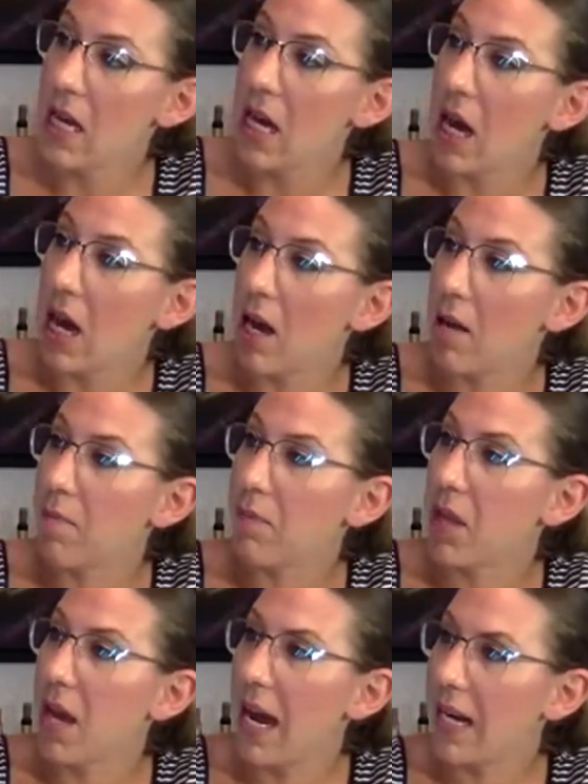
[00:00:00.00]

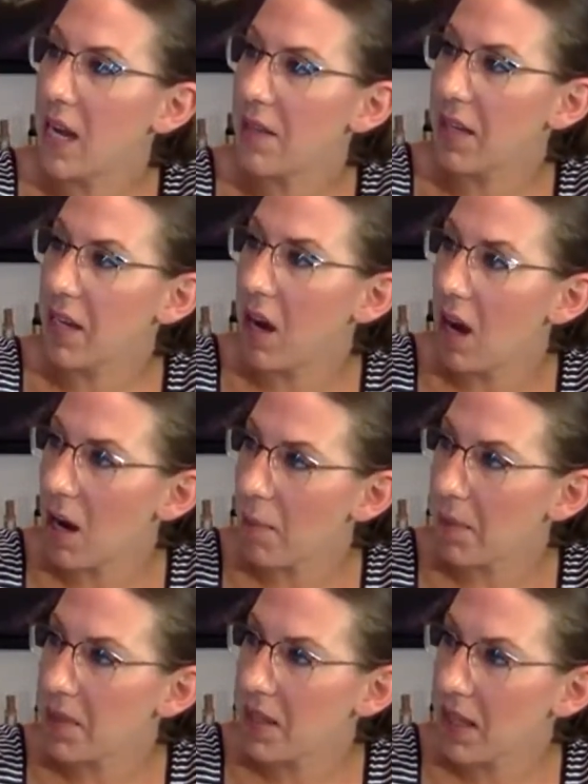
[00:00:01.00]
I got the
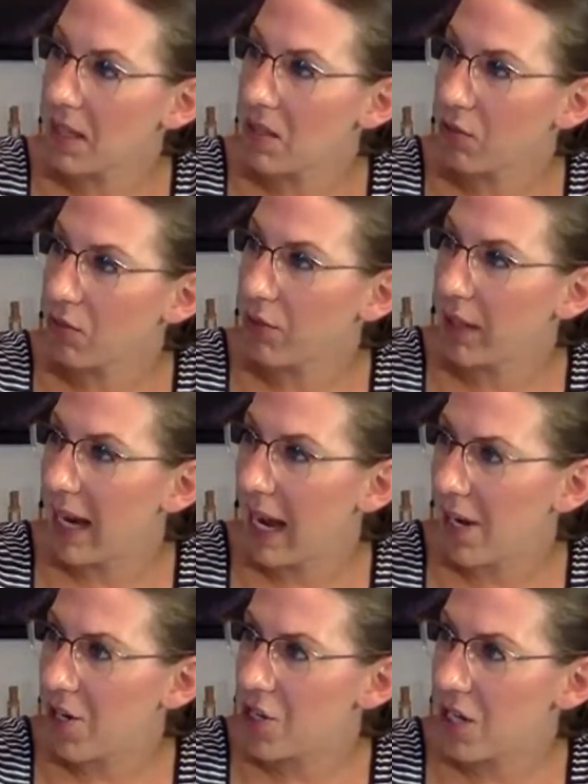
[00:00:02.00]
opposite
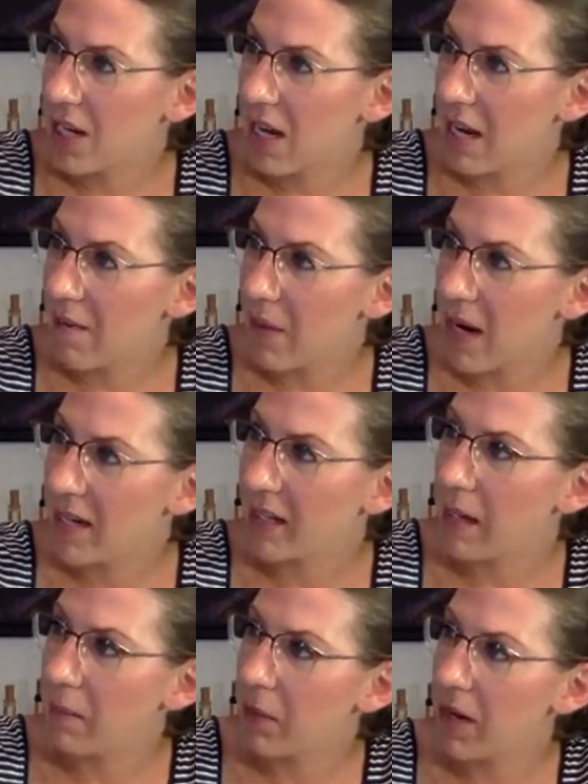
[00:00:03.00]
reaction in mine. I
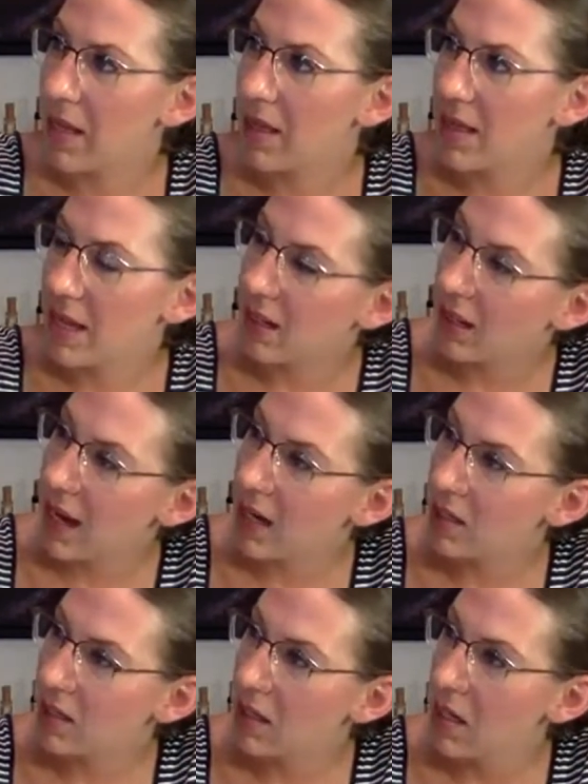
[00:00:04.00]
got pretty thick
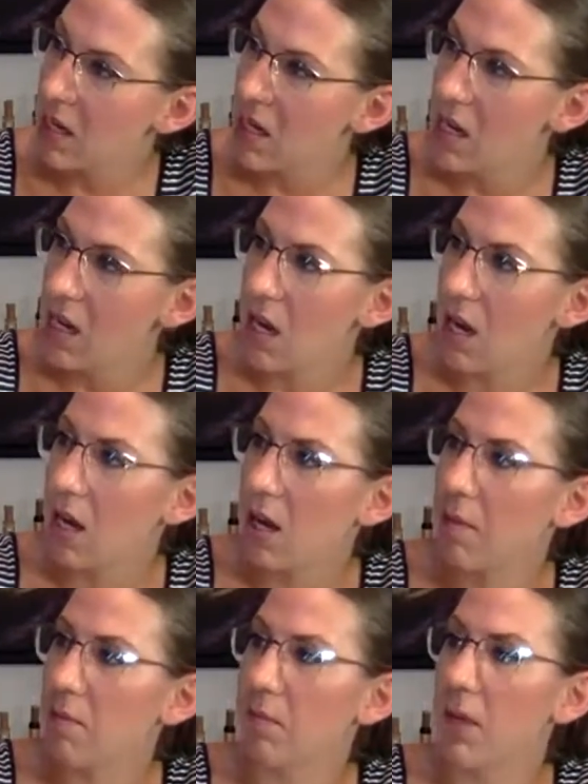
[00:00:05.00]
legs.
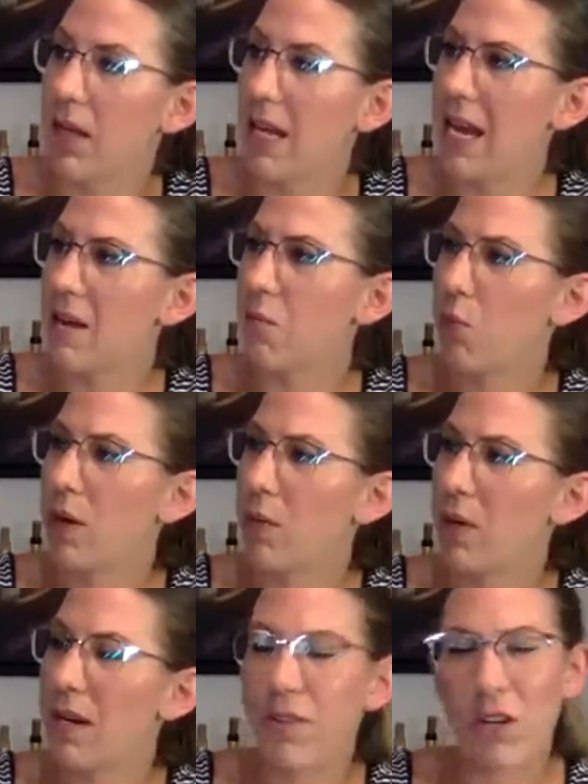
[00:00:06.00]
Again,
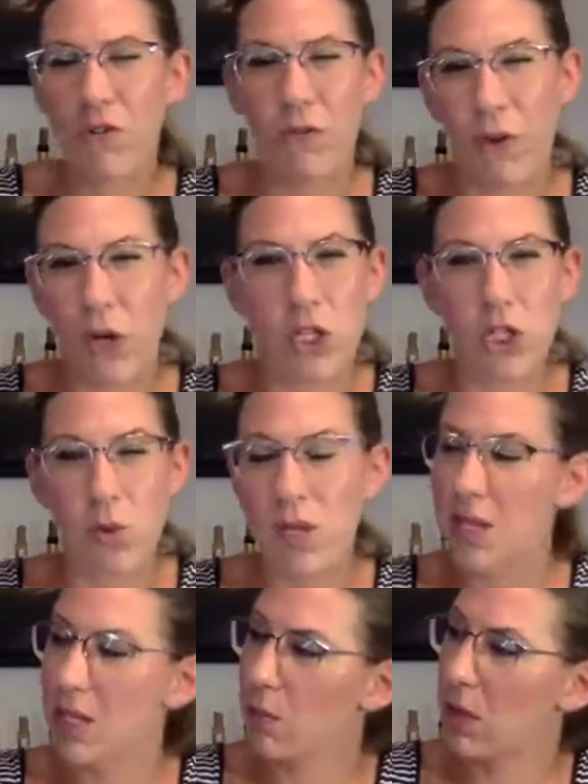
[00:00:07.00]
whenever you're first doing
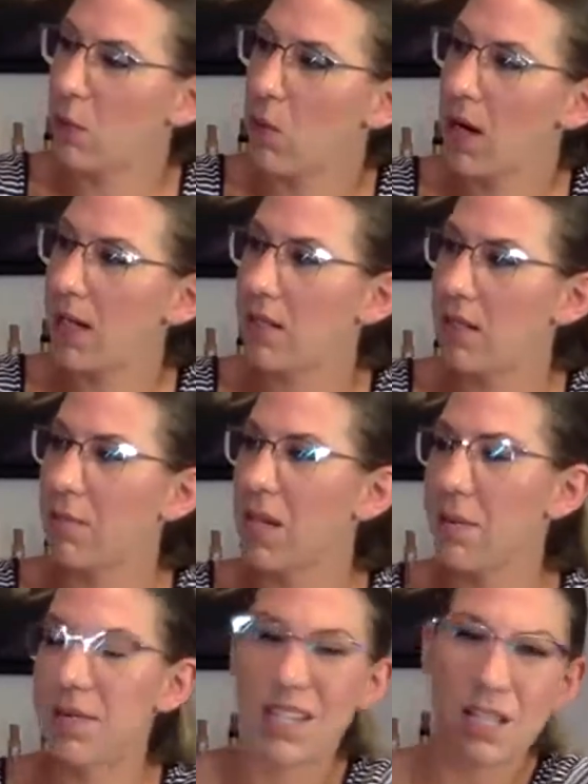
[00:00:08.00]
this with wine,
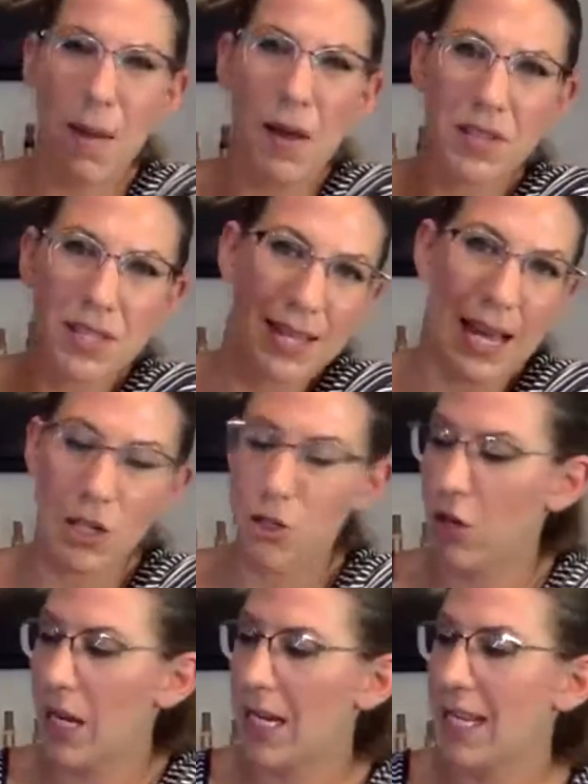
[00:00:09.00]
sometimes it's about
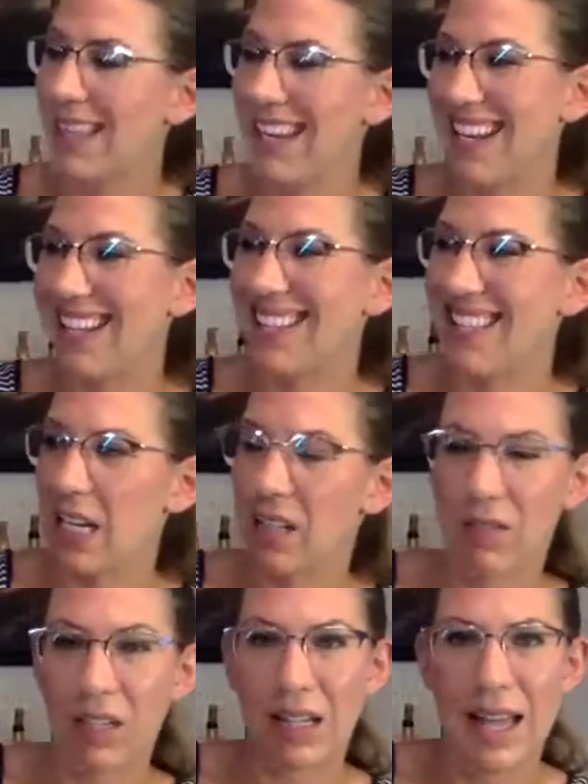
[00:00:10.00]
saturating the inside of
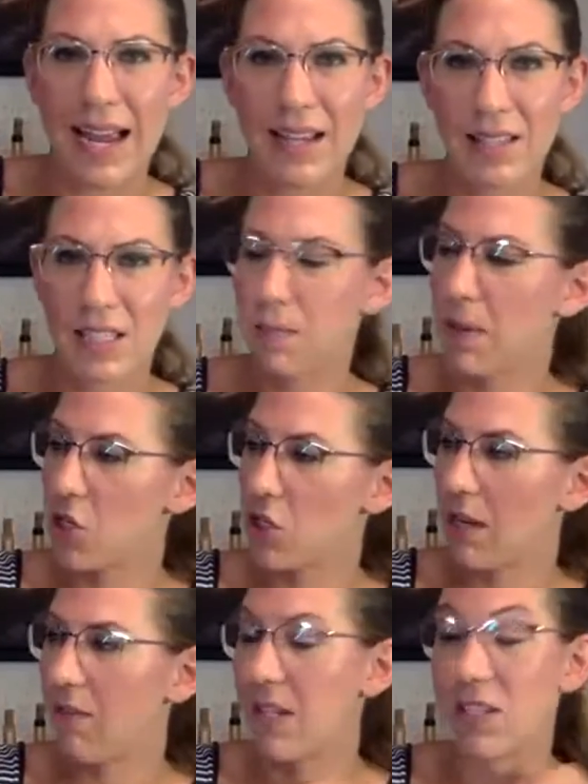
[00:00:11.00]
the glass, especially
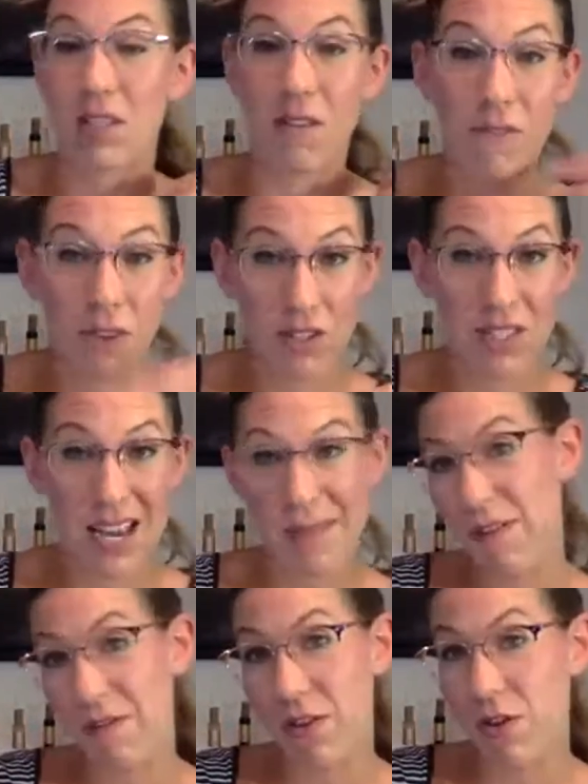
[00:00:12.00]
if it's the first time
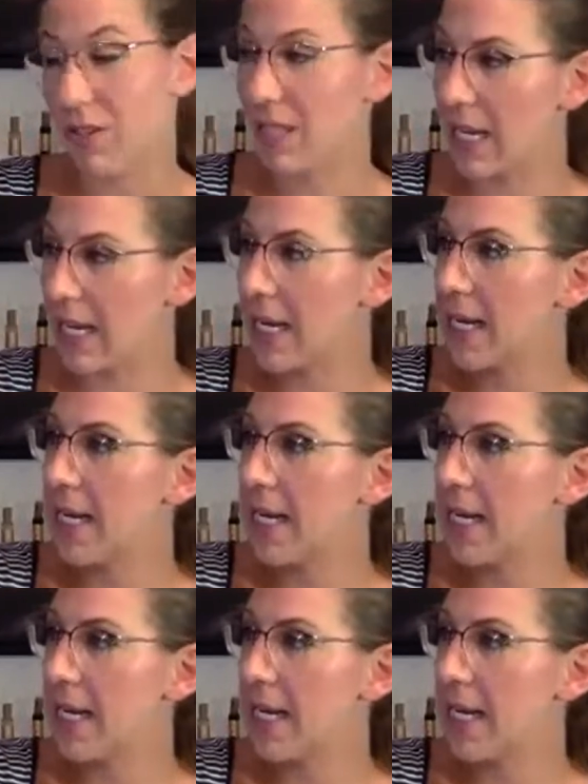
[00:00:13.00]
you've used it,